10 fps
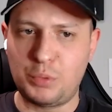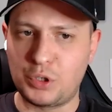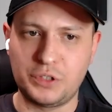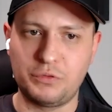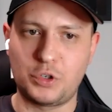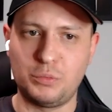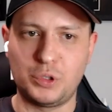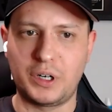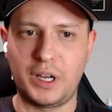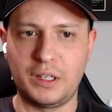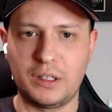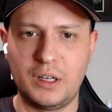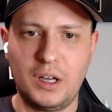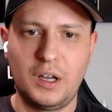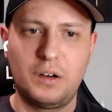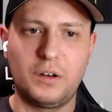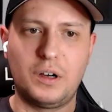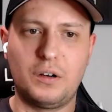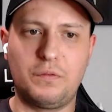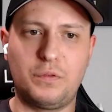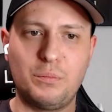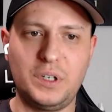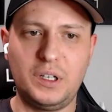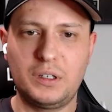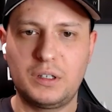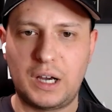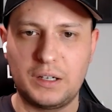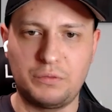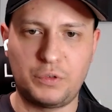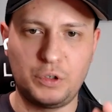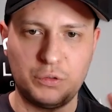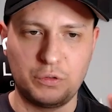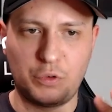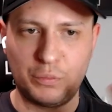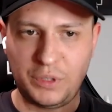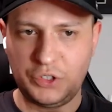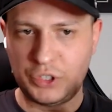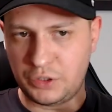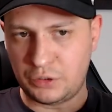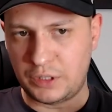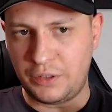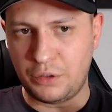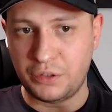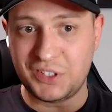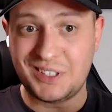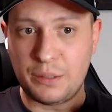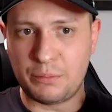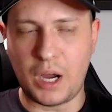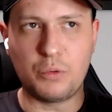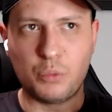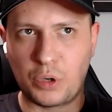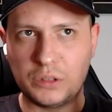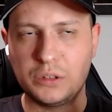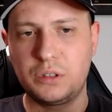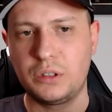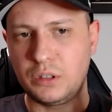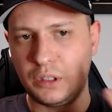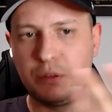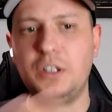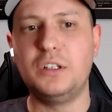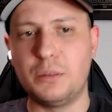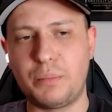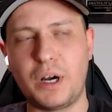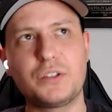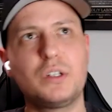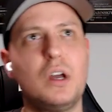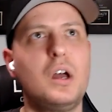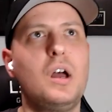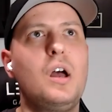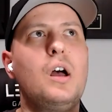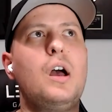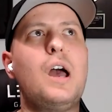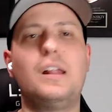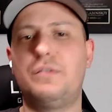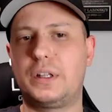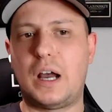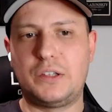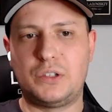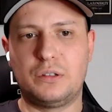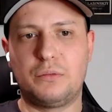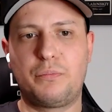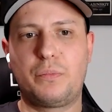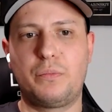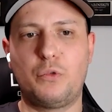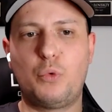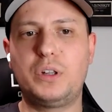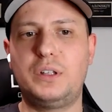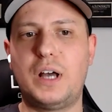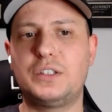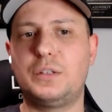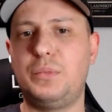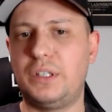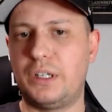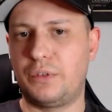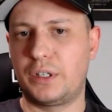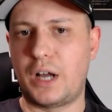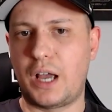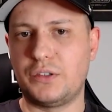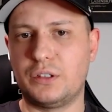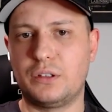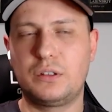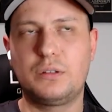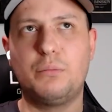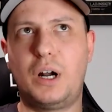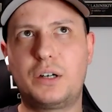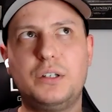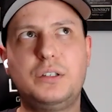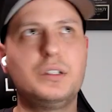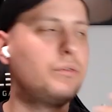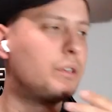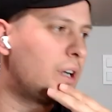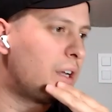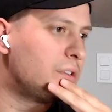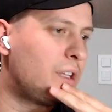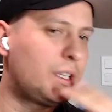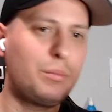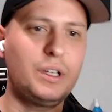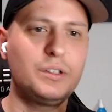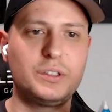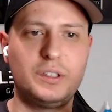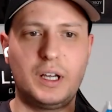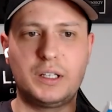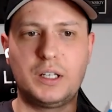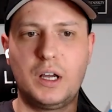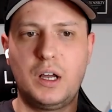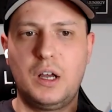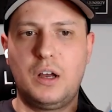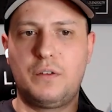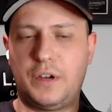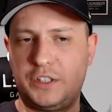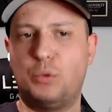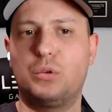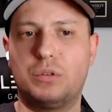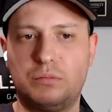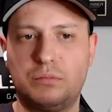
person from Ukraine. For me, just to let you understand my world in the past, advertising. What does it mean, advertising? Marketing, advertising. It means that Facebook,